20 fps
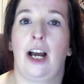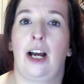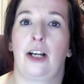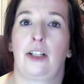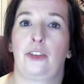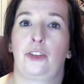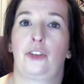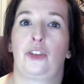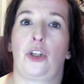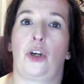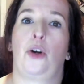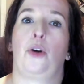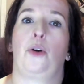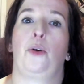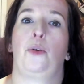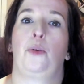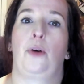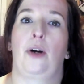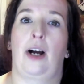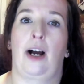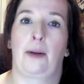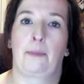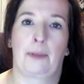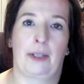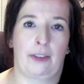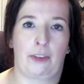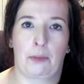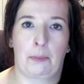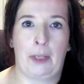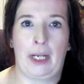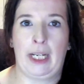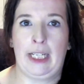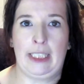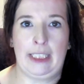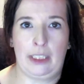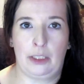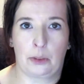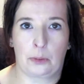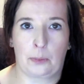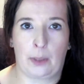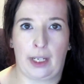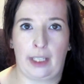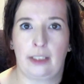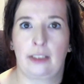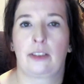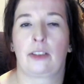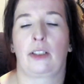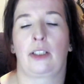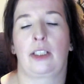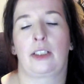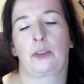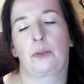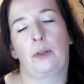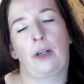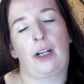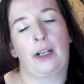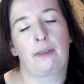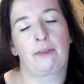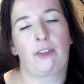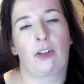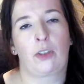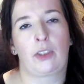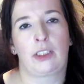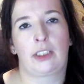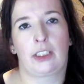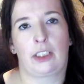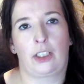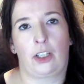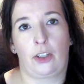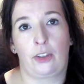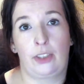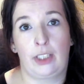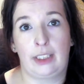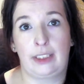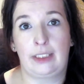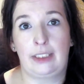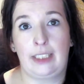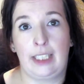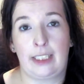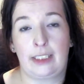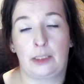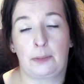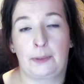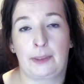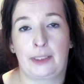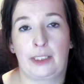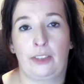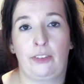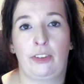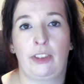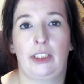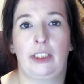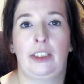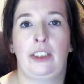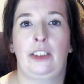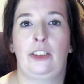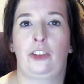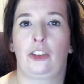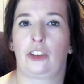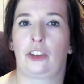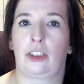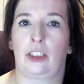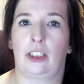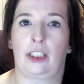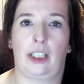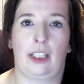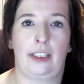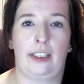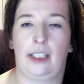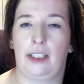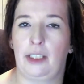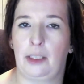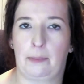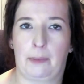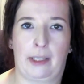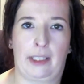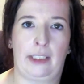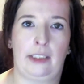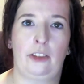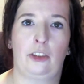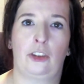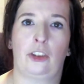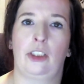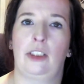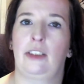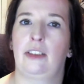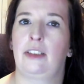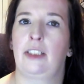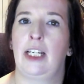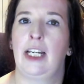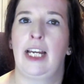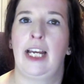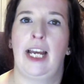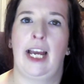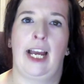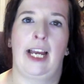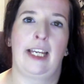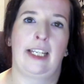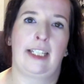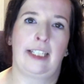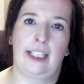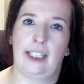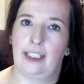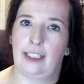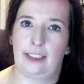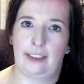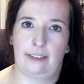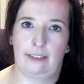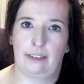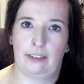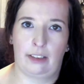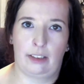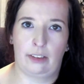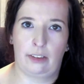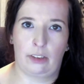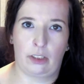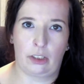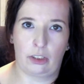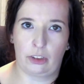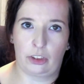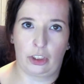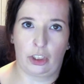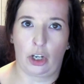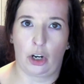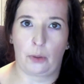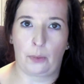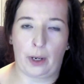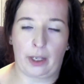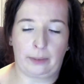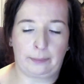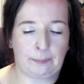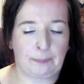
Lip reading: So I'm going to have to pay it either way. So that's why I'm focusing on this debt specifically, just to cut down the amount of interest and get it to go away.